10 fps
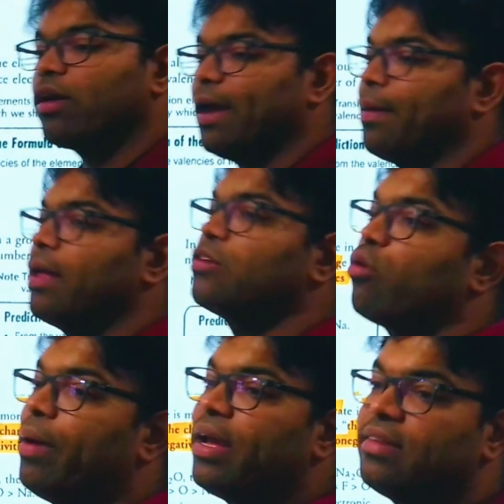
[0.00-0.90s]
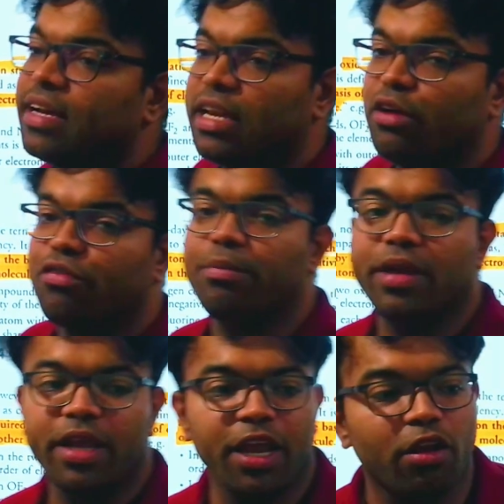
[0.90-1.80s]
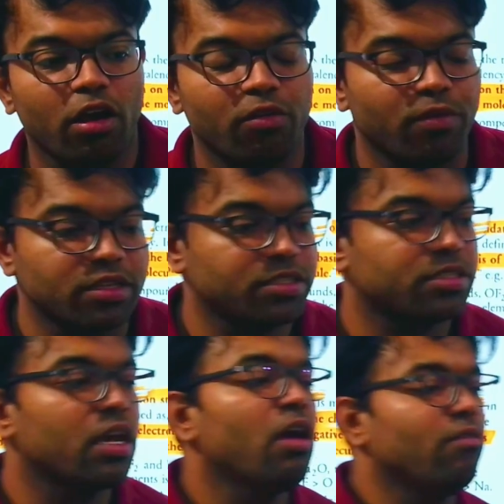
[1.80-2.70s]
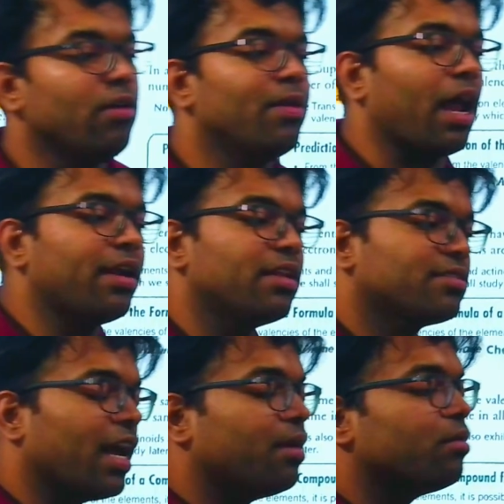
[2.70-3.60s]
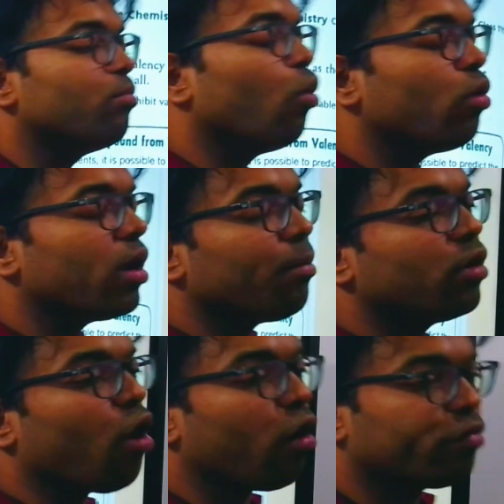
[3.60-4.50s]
Okay, so basically from here onwards, we will understand more about